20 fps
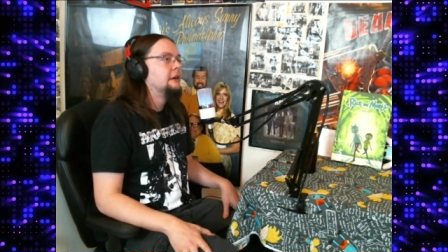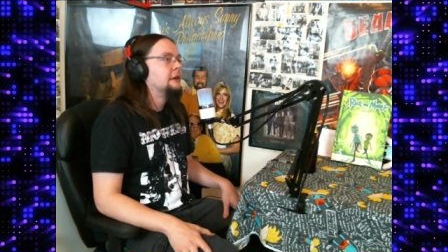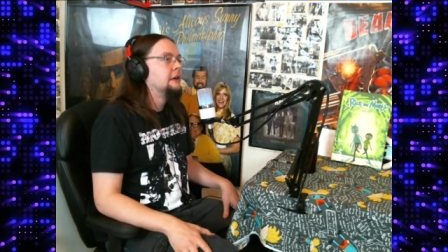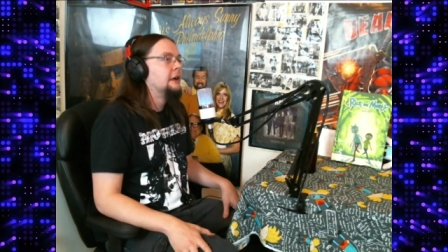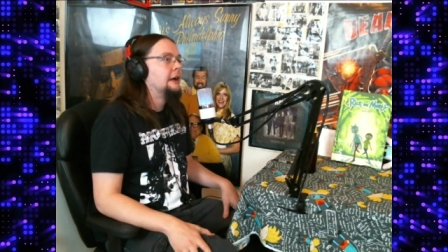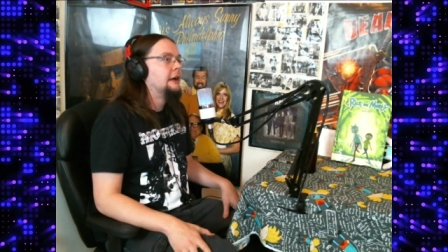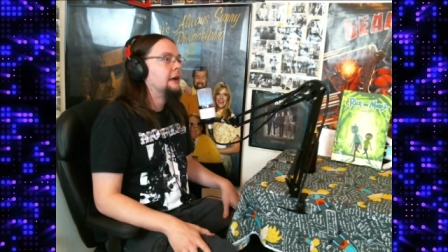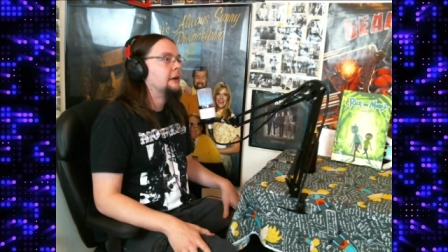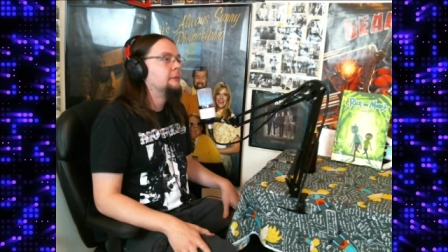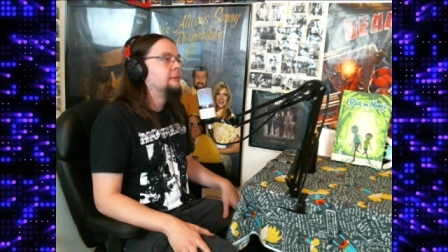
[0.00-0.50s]

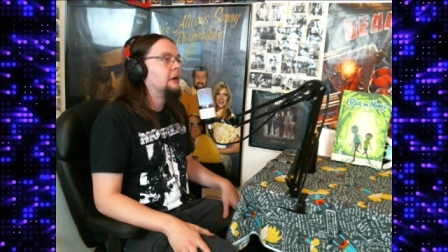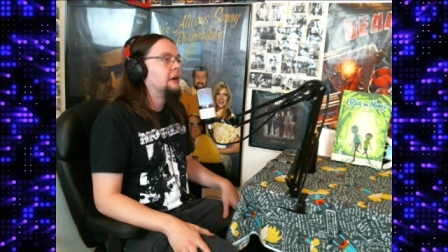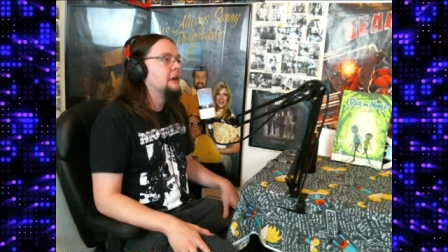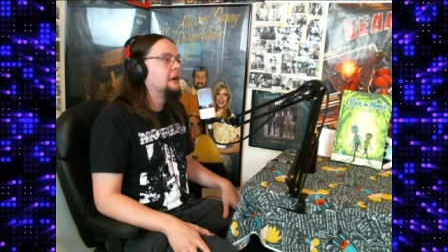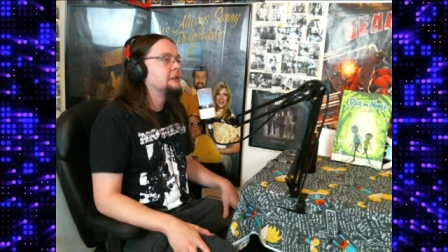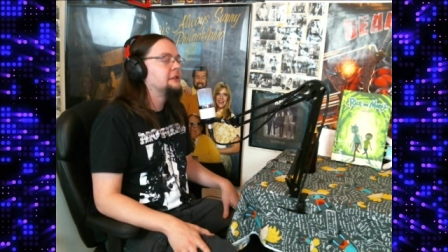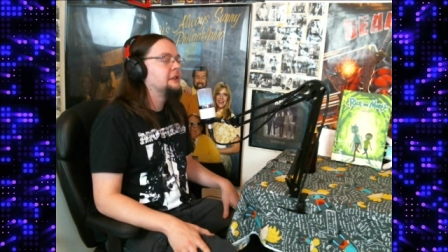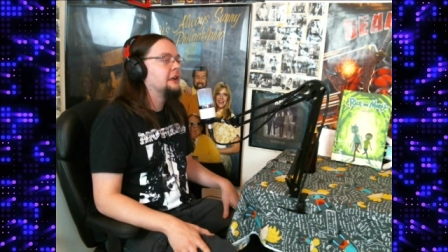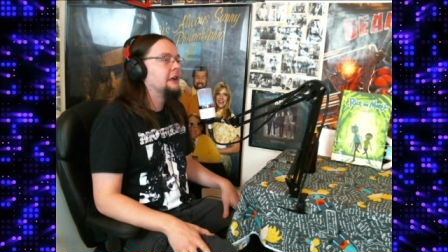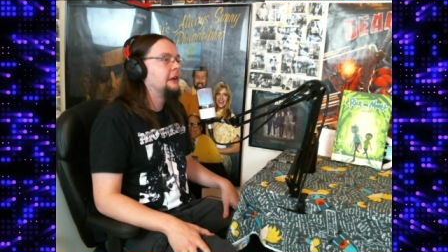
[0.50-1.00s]

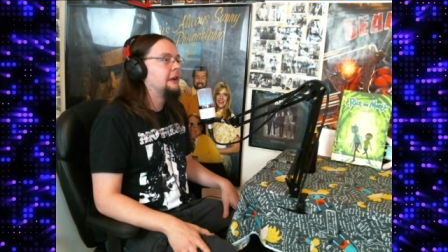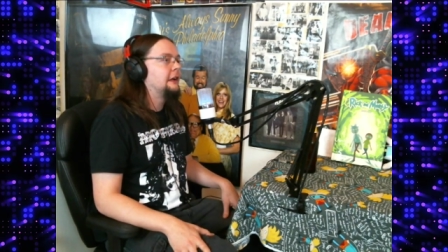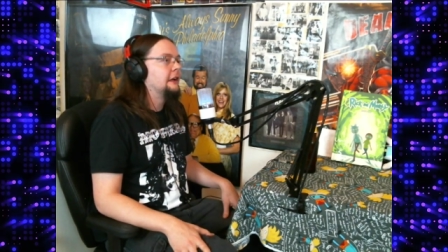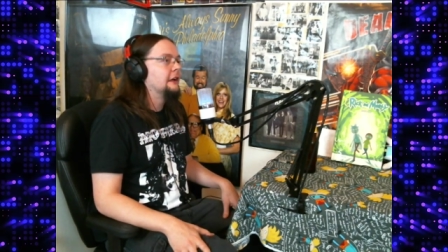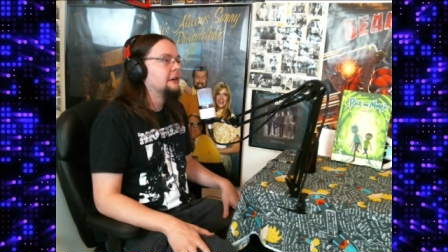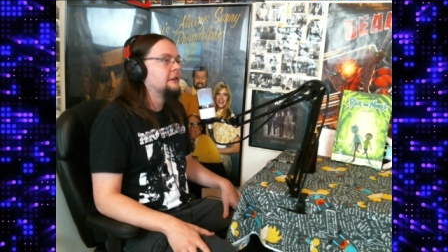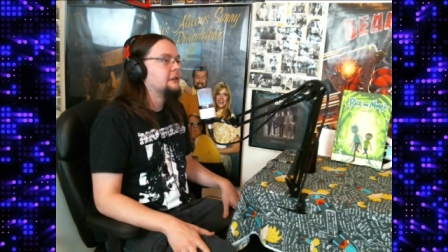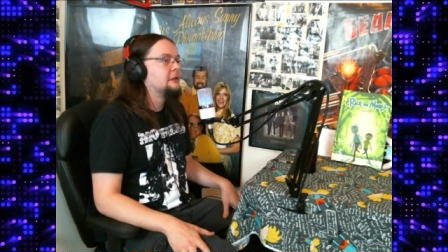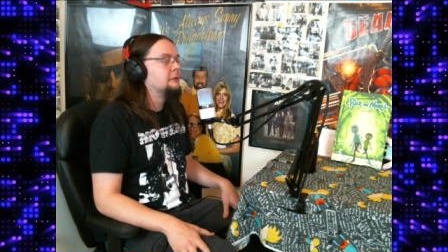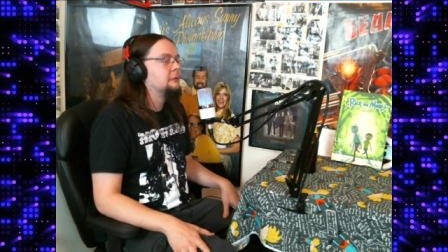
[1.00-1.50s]
Onside
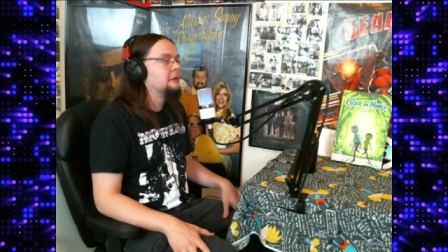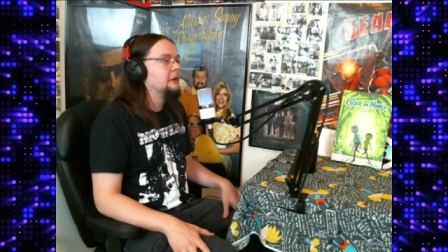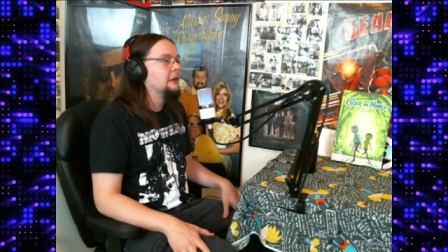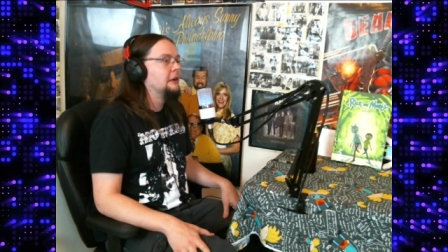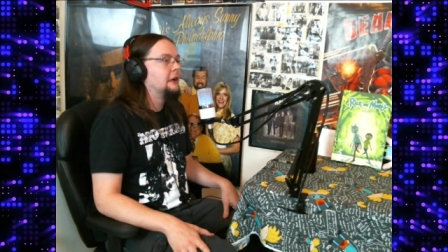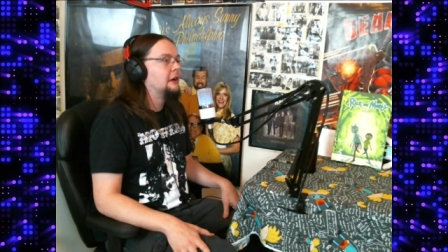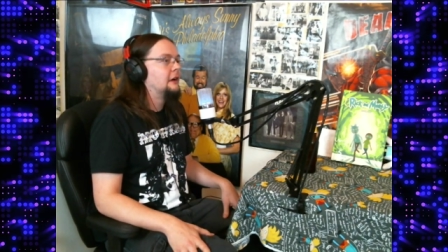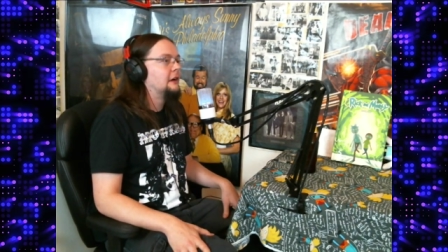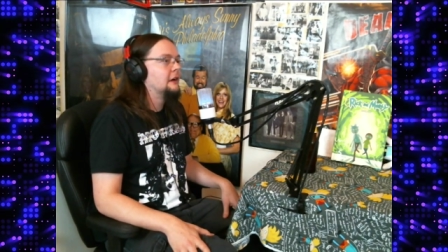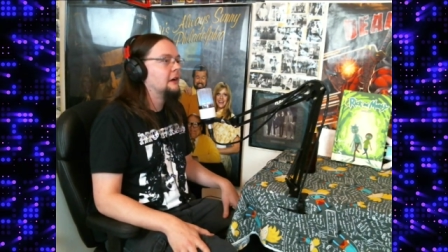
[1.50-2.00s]
kicks are really
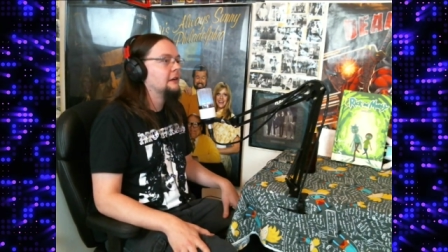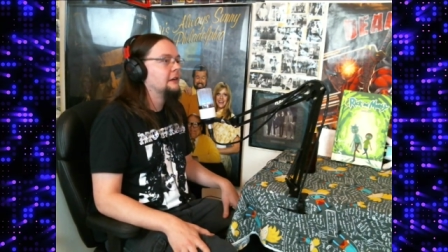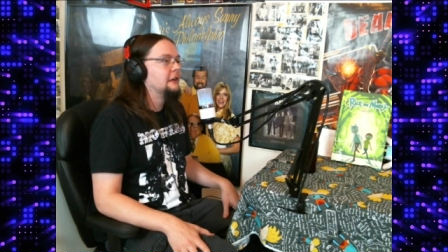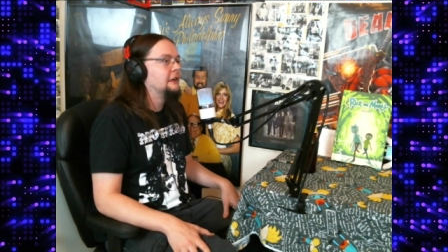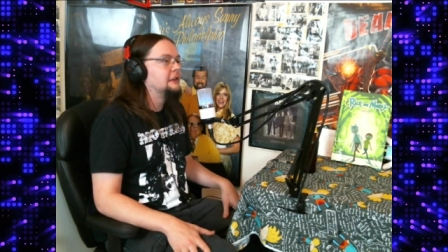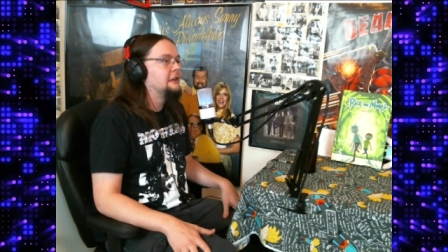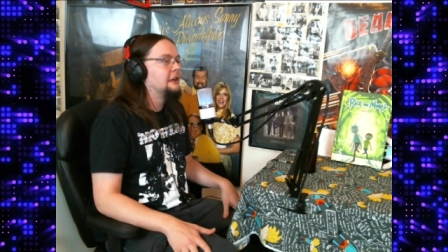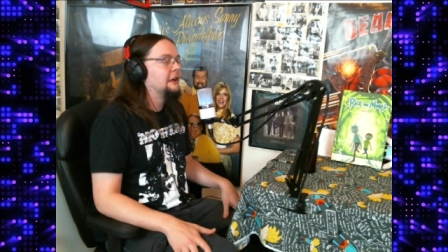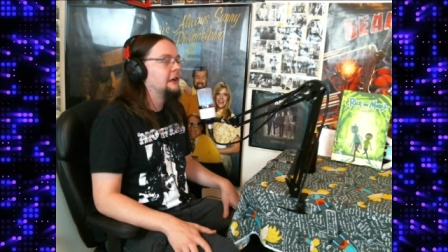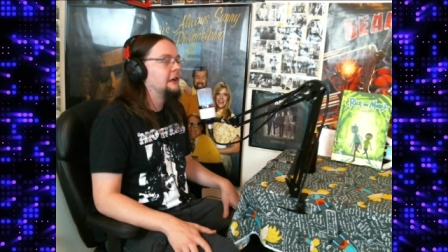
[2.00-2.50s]
hard these
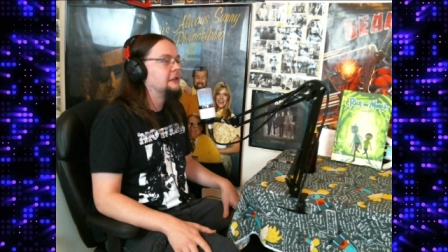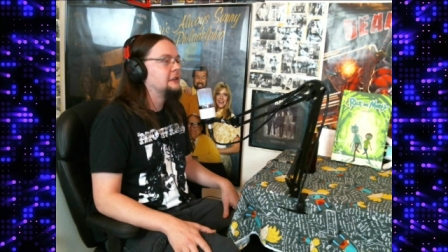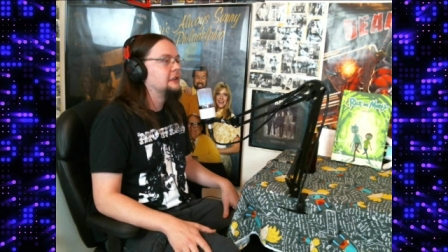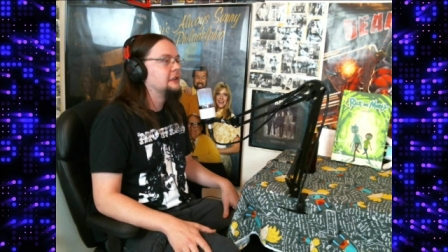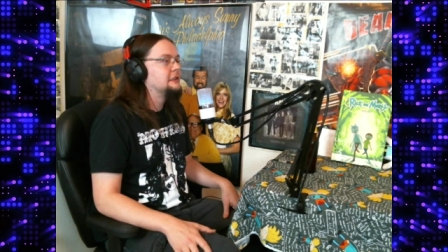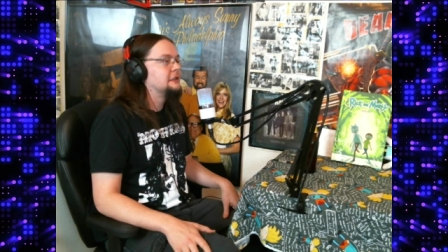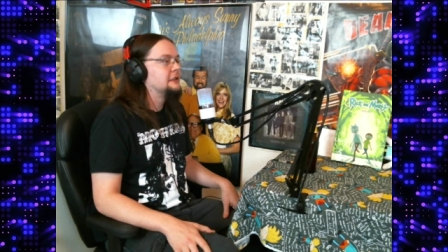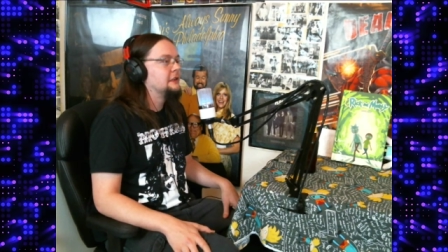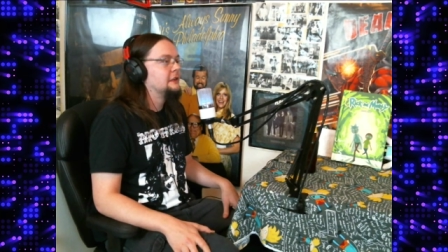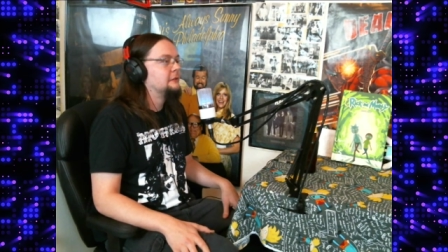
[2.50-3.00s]
days
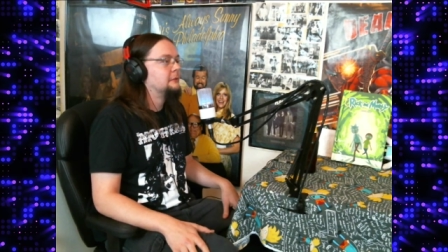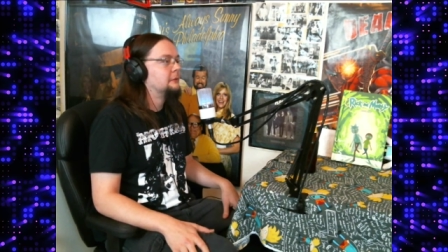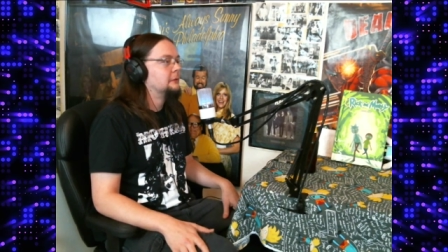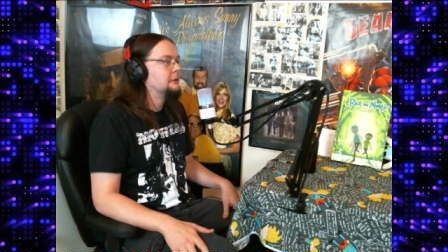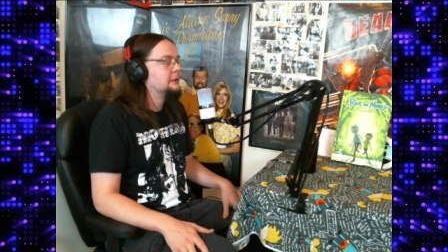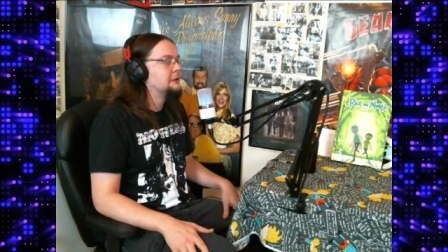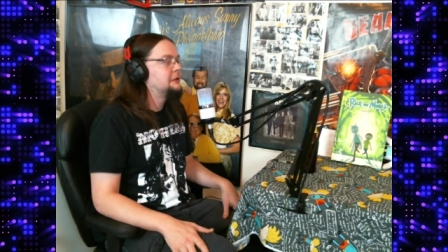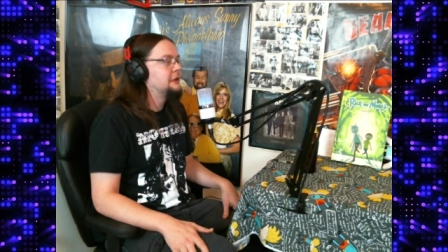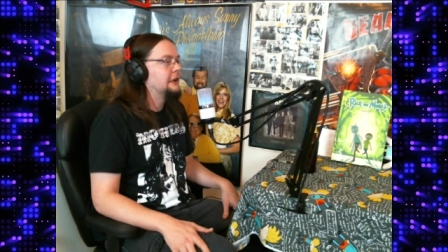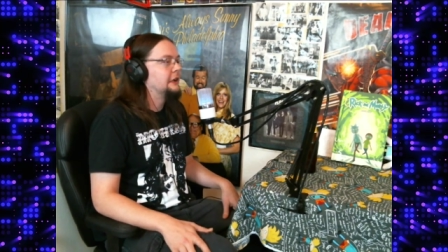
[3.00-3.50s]
because of the rule
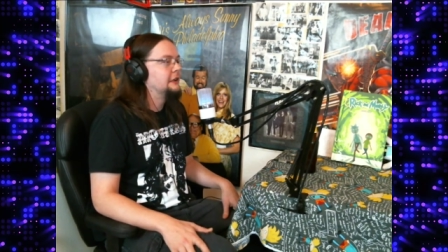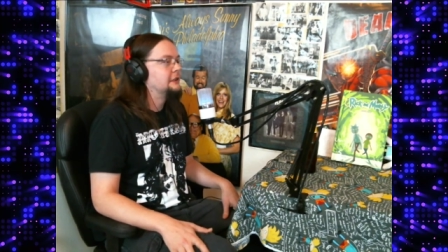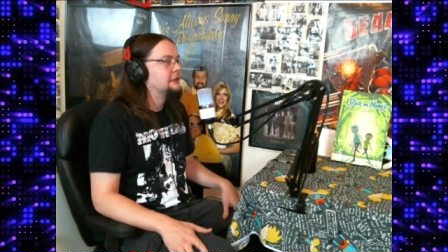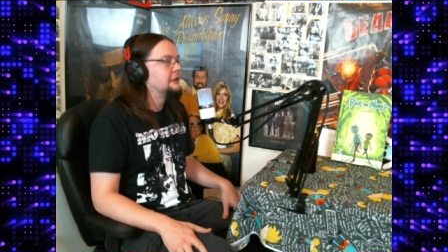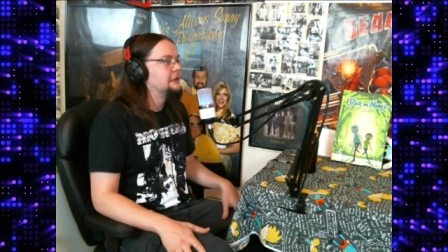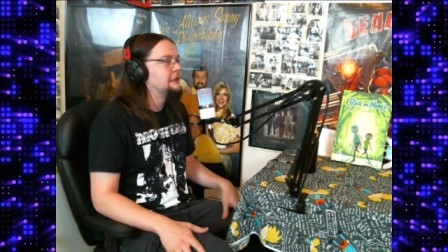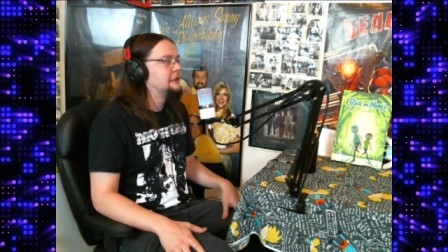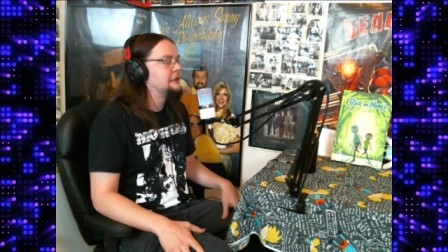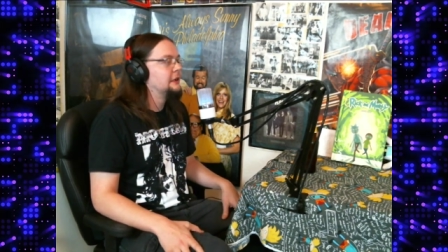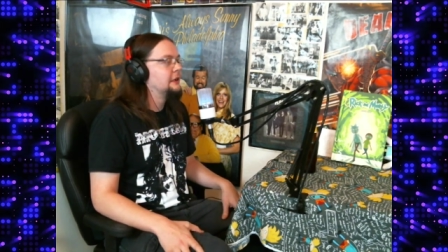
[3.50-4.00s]

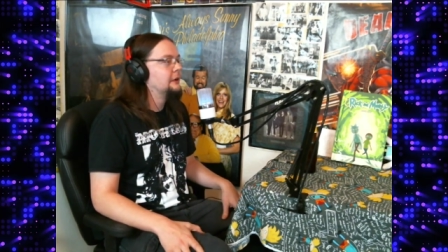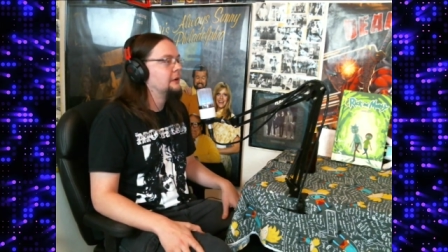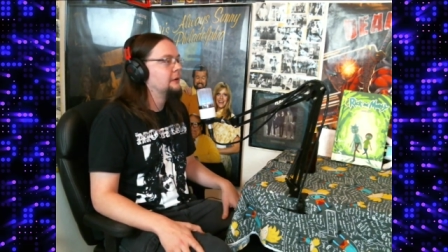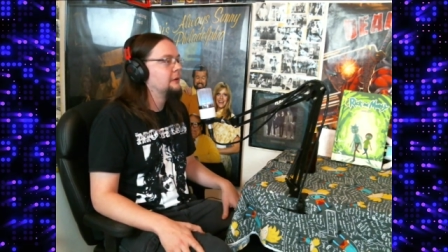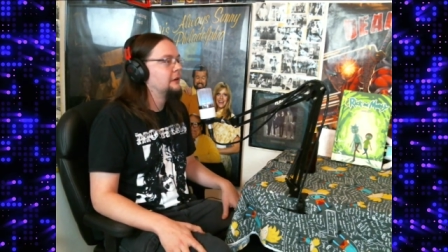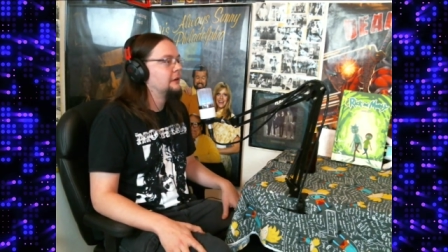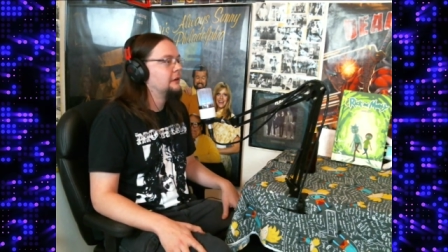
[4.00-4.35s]
changes, so